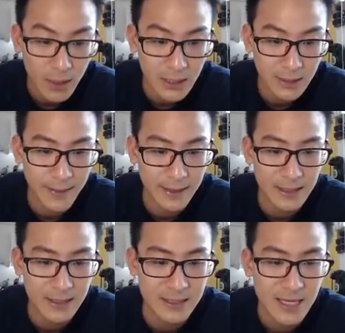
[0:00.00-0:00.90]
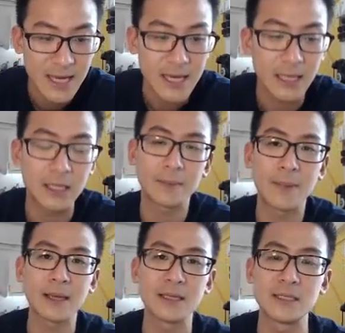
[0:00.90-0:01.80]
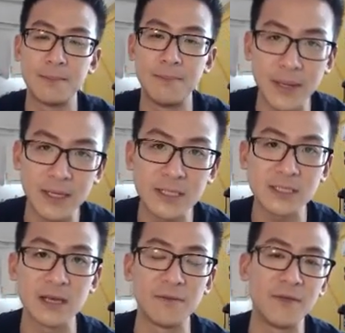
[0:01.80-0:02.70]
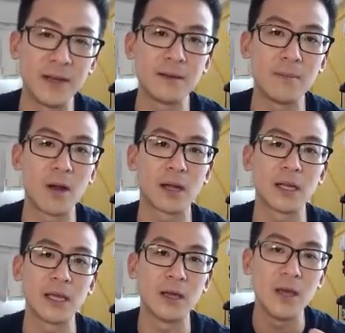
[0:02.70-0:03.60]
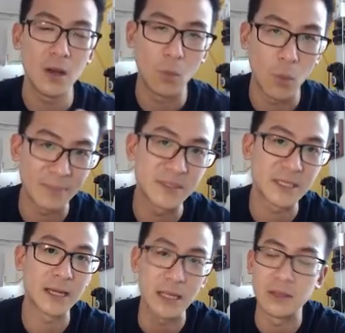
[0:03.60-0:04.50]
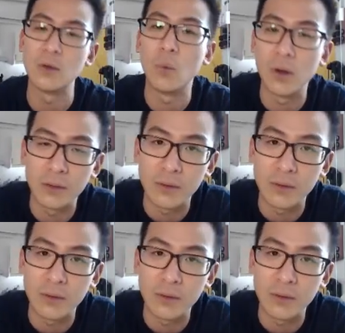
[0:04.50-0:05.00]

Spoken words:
ClickBank is the biggest affiliate marketing website in the world.